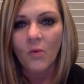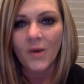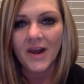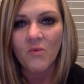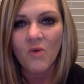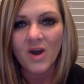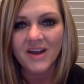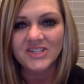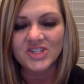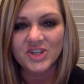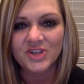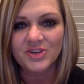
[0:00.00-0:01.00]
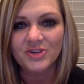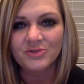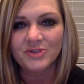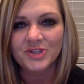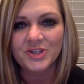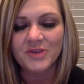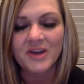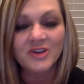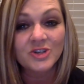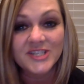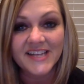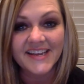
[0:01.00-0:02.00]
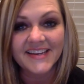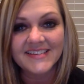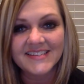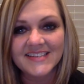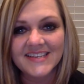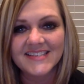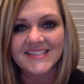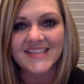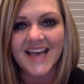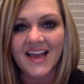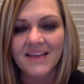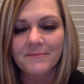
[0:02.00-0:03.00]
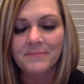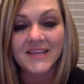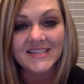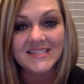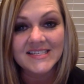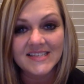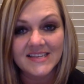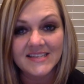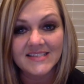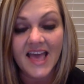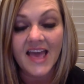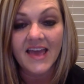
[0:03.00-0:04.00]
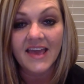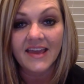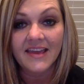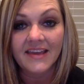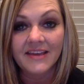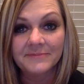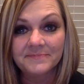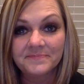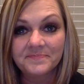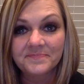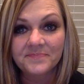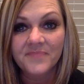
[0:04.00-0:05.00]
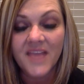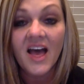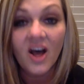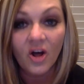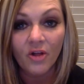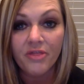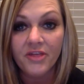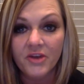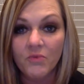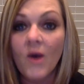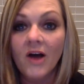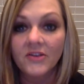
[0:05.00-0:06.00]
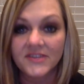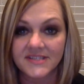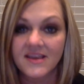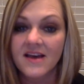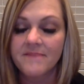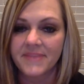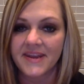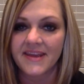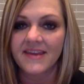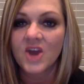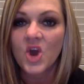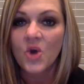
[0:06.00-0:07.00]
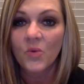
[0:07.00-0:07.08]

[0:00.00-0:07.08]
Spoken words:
What I want you to understand is that Plexus is a health and wellness company.